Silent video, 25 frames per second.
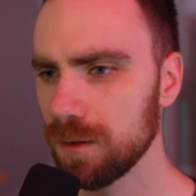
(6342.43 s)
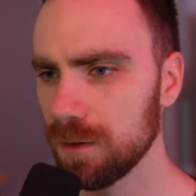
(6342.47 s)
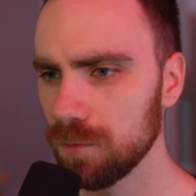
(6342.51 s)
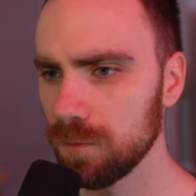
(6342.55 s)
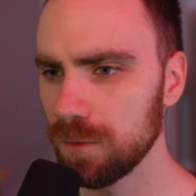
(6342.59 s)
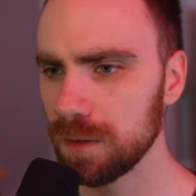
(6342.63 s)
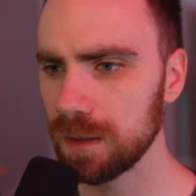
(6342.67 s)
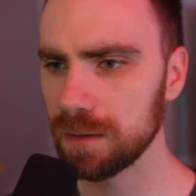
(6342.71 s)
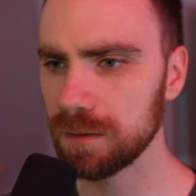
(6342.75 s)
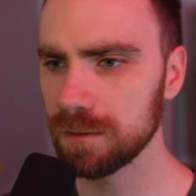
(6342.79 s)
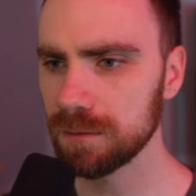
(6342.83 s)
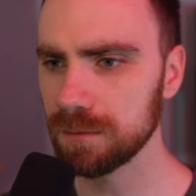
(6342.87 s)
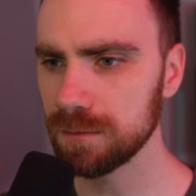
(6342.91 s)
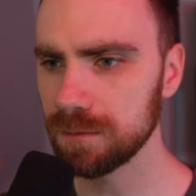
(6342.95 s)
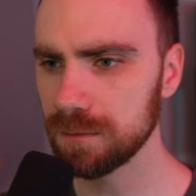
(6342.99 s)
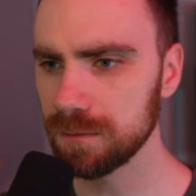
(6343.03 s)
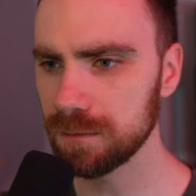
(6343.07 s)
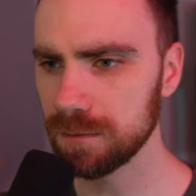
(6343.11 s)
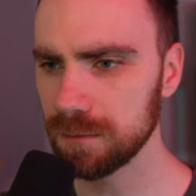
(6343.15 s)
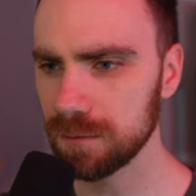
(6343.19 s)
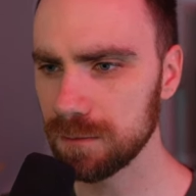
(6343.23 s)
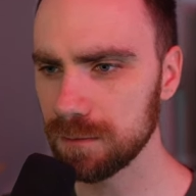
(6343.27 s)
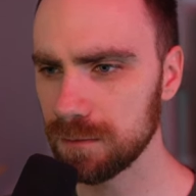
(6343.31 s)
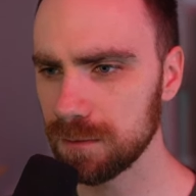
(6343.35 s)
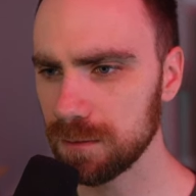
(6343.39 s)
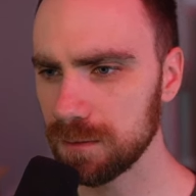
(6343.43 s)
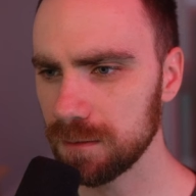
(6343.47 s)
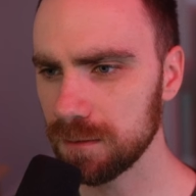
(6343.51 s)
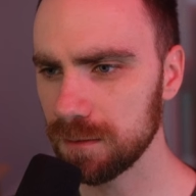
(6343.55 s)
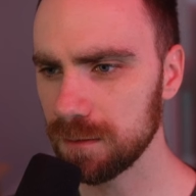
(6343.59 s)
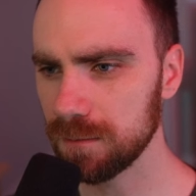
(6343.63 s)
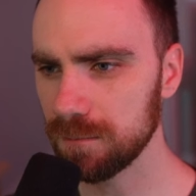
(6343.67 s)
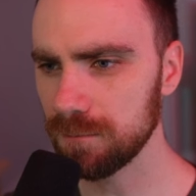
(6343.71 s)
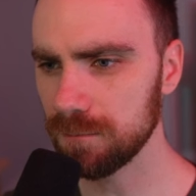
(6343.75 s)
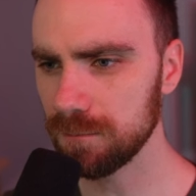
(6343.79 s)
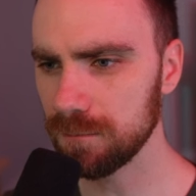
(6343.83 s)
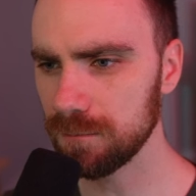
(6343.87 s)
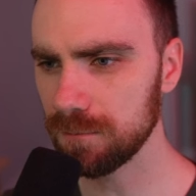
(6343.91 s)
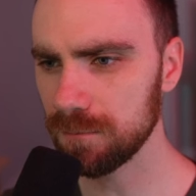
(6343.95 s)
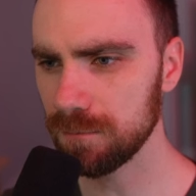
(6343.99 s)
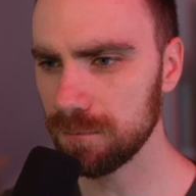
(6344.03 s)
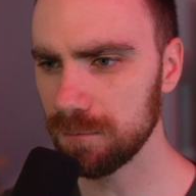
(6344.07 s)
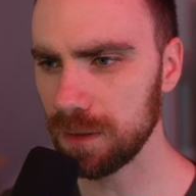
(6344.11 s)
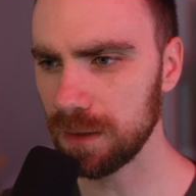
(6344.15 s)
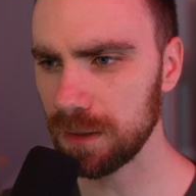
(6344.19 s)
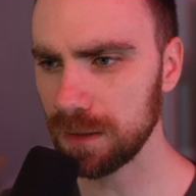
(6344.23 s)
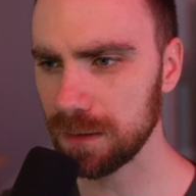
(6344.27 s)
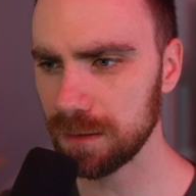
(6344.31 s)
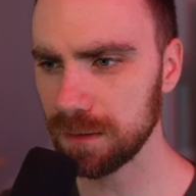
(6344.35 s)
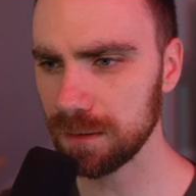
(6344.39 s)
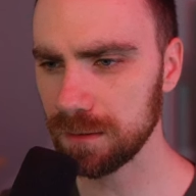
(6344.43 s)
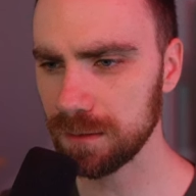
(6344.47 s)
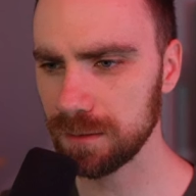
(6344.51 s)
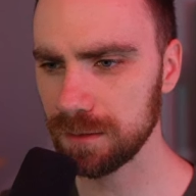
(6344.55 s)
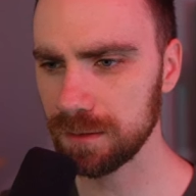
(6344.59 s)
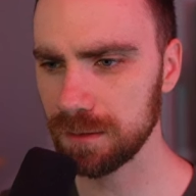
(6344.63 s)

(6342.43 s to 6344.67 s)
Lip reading: Well, Mark,